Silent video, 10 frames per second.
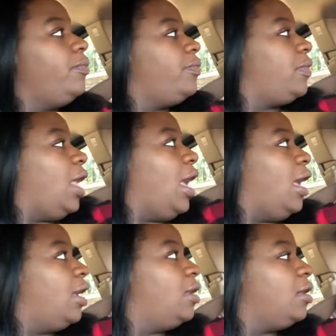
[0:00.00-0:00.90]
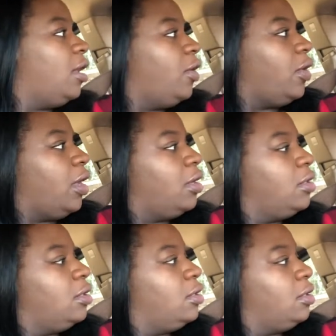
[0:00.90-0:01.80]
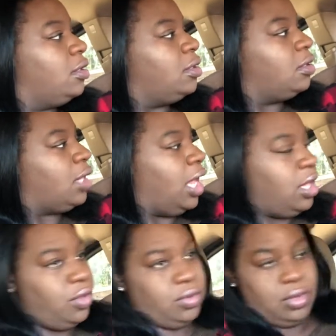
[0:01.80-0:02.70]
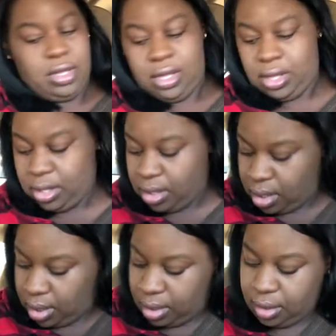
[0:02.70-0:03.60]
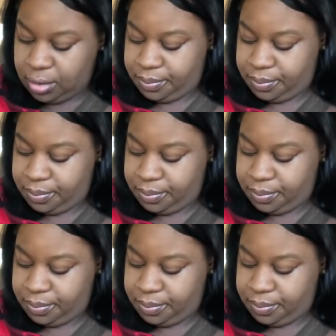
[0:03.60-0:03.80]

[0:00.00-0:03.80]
Uh, okay. Thank you. Um,